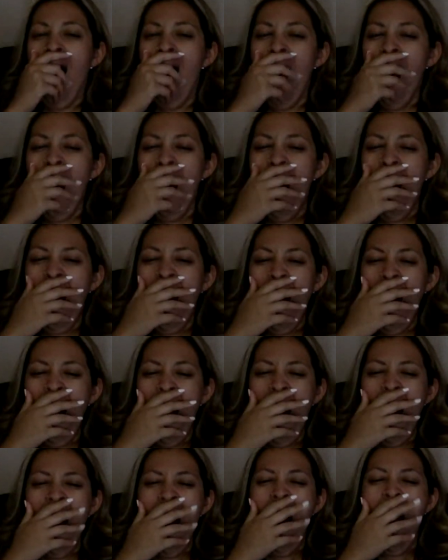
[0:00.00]

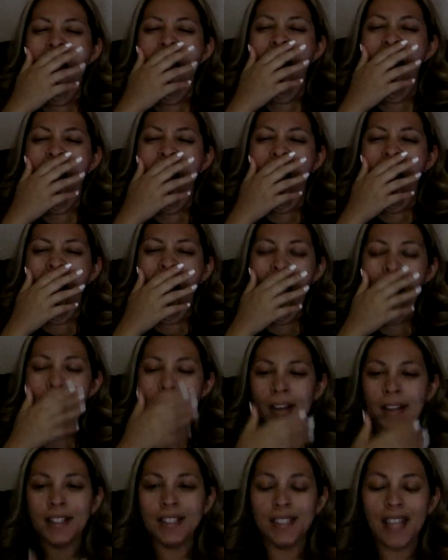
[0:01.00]
Ooh.
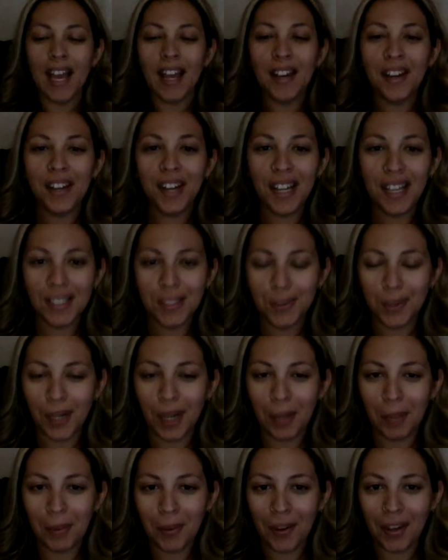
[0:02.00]
Saturdays when
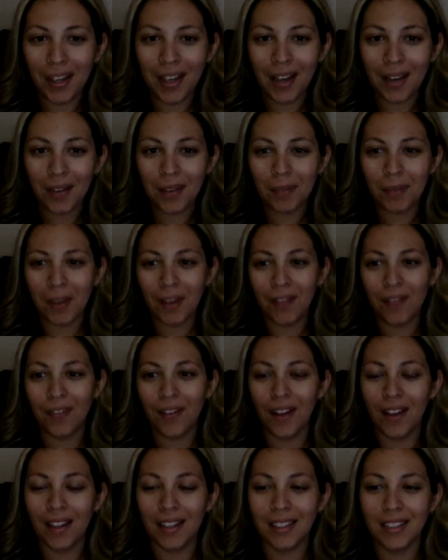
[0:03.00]
I'm going out with my
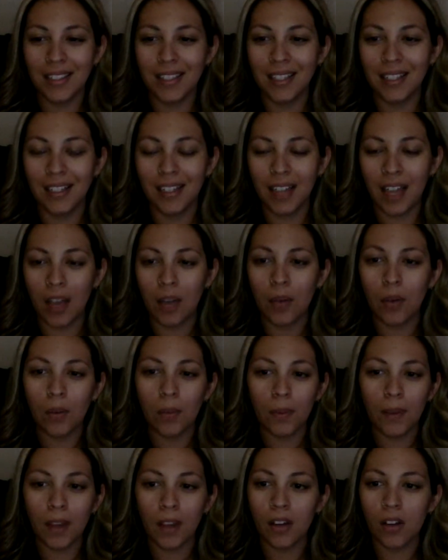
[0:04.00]
friend. I won't
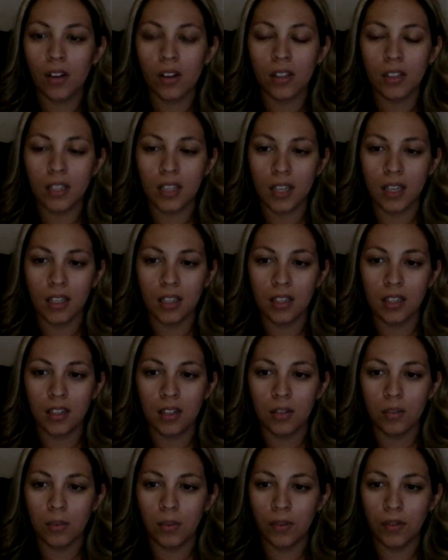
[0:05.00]
be out all day.
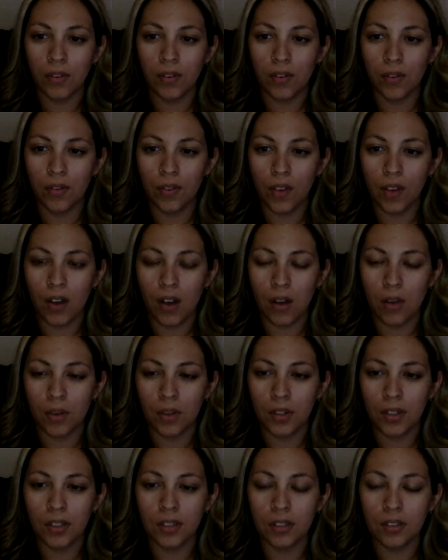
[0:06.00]
It'll be for a few
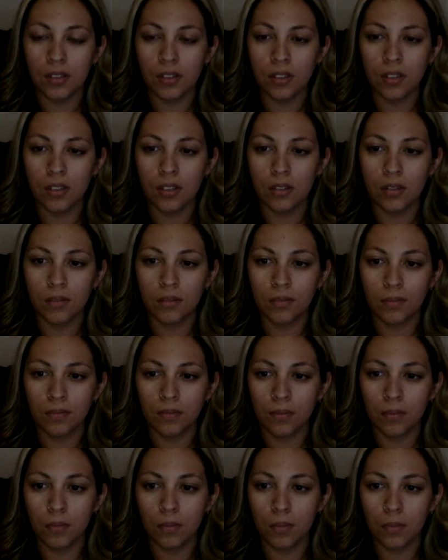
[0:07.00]
hours.
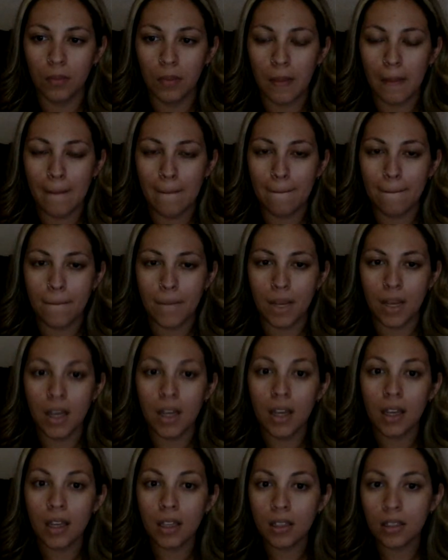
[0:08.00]
But
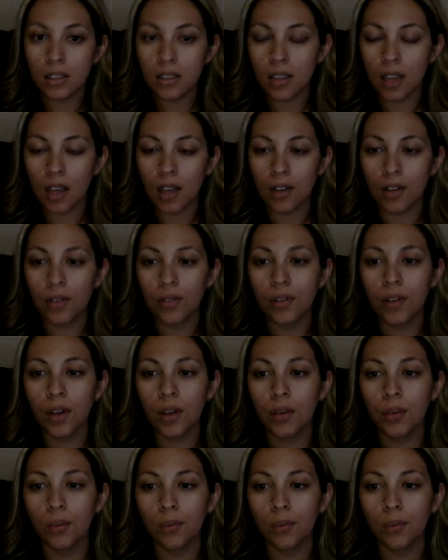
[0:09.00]
I don't know.